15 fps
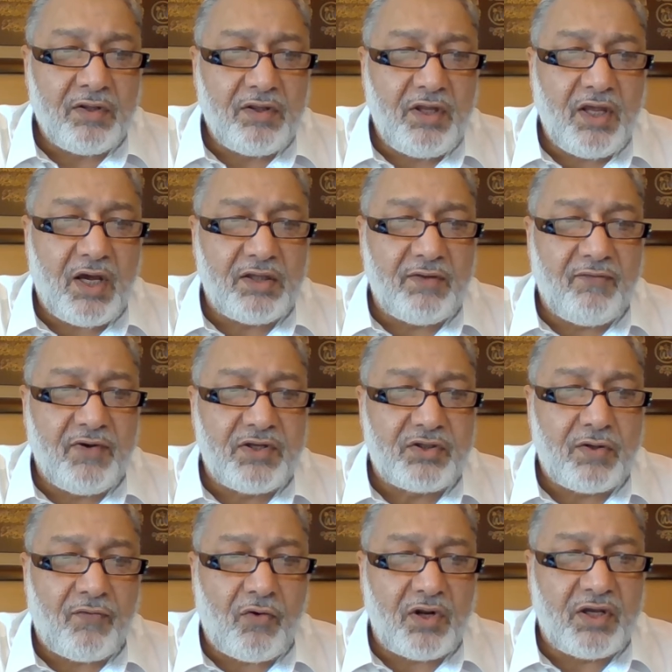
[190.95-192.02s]
They are the
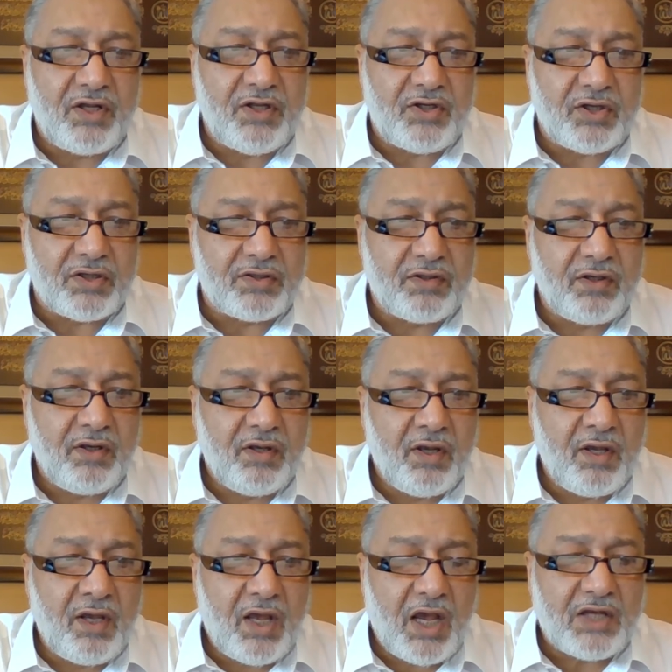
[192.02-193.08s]
worst of all creatures.
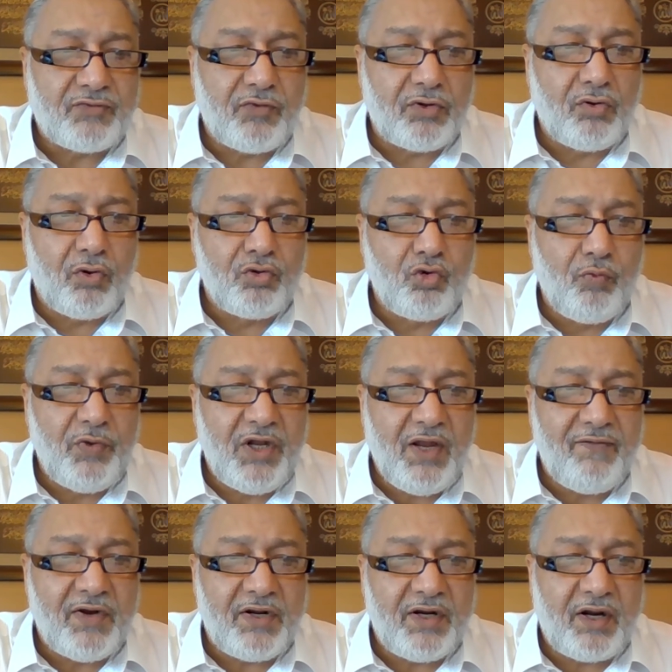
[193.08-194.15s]
As for those who
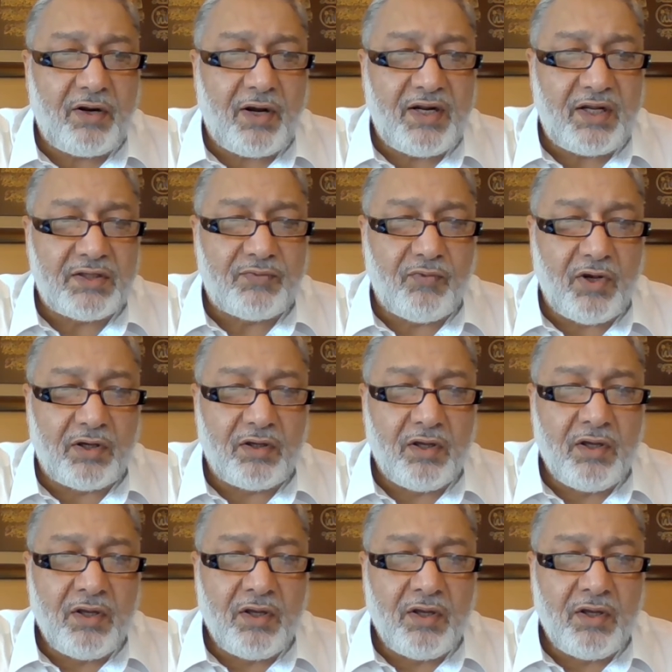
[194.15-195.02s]
believed and did righteous work,